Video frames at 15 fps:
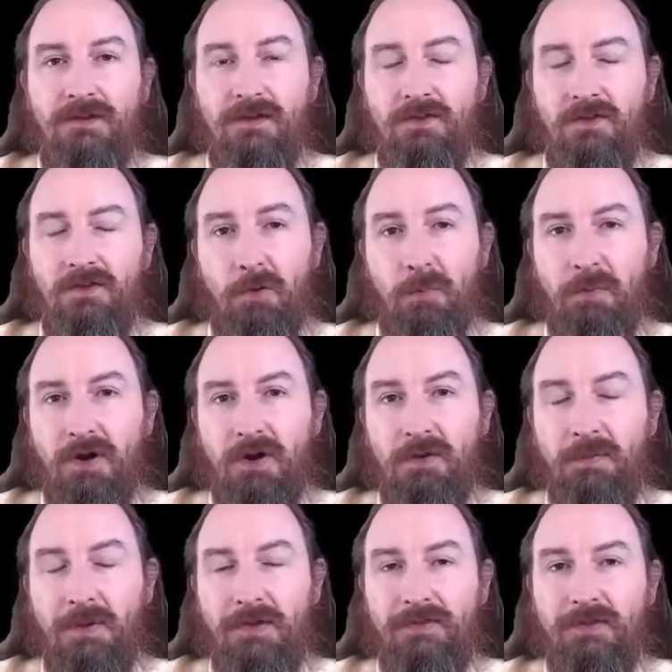Now, the cool
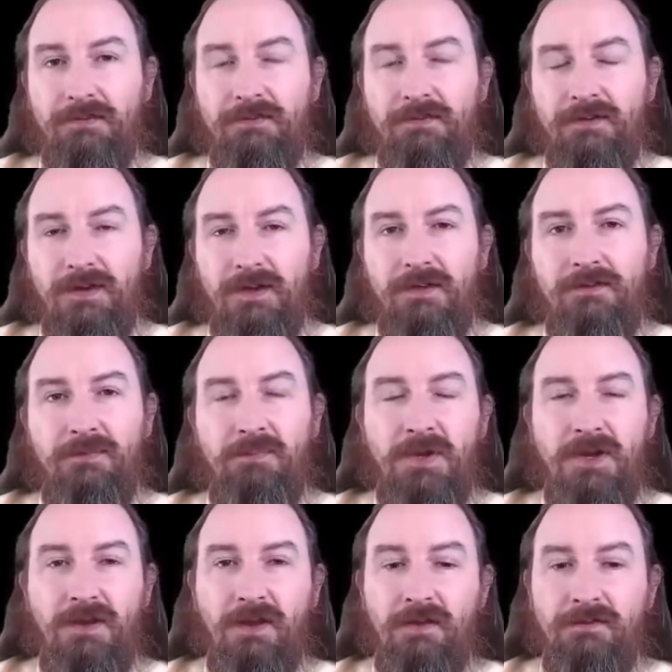part about this is
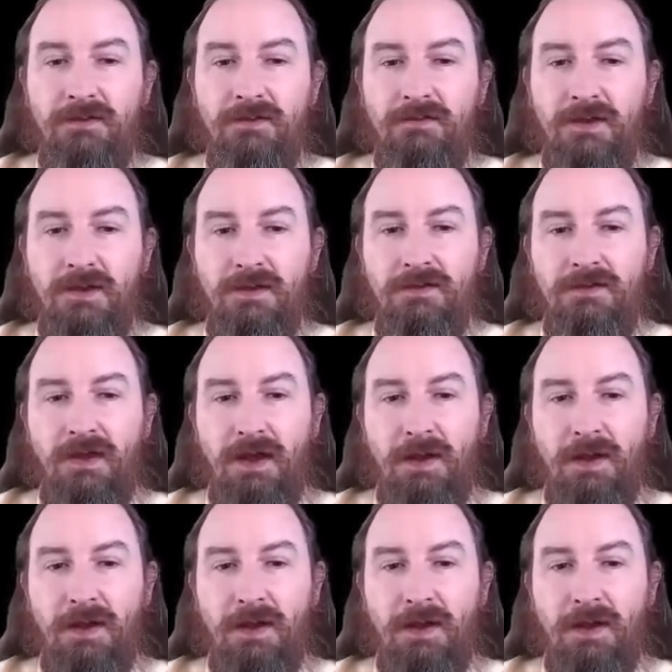because it's an